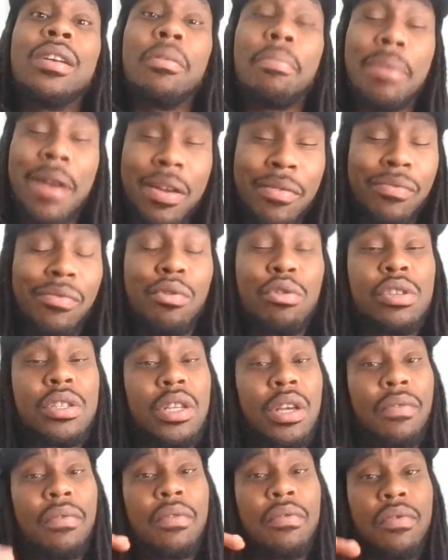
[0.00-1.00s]
It'll pay for
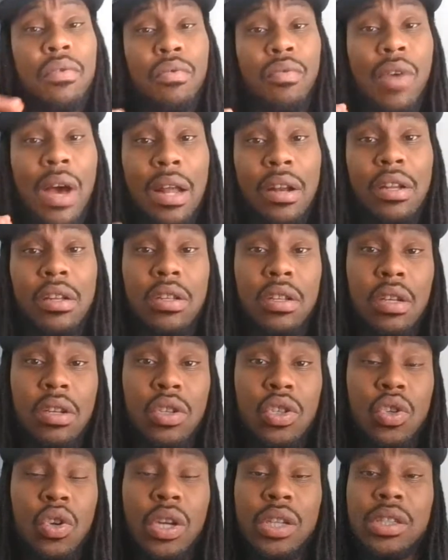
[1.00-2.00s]
itself if you follow the
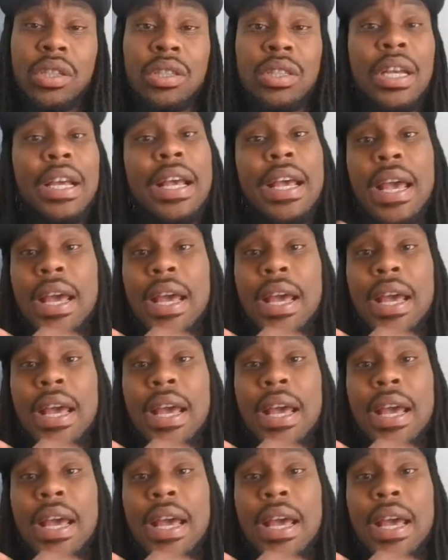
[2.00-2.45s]
instructions.